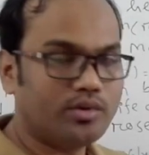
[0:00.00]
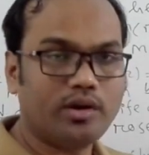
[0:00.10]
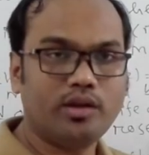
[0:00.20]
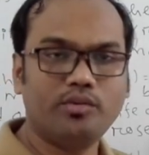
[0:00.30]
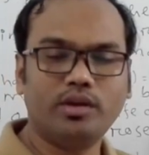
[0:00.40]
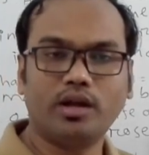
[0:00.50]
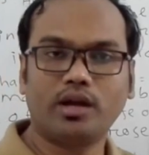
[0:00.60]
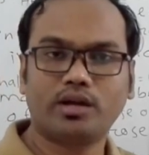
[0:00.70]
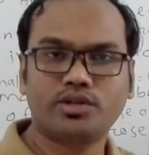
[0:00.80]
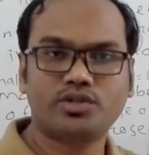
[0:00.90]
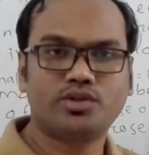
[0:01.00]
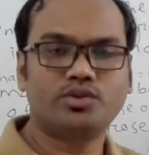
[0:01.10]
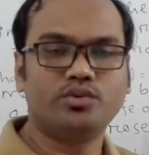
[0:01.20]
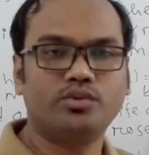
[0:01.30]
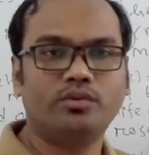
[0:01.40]
or you will
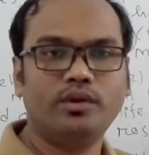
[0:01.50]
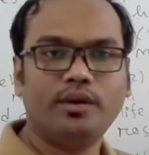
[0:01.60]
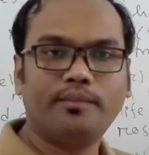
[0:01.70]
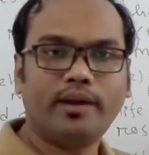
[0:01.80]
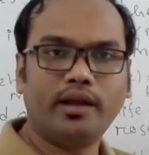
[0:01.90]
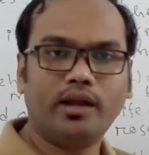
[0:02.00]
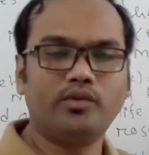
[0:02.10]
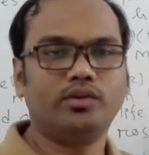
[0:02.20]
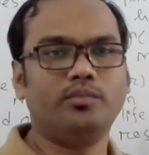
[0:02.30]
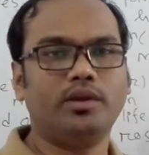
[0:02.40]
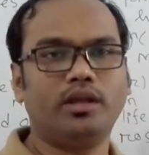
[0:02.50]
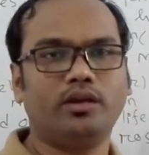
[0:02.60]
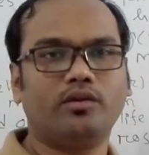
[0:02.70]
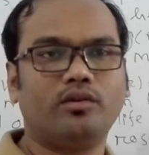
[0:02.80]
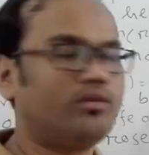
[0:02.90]
asked to find out the
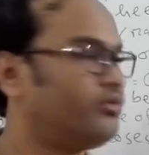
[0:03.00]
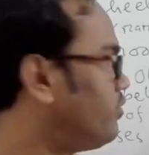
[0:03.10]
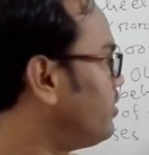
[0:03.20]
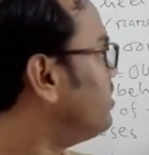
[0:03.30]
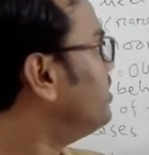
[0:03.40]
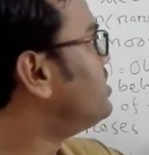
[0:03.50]
meaning of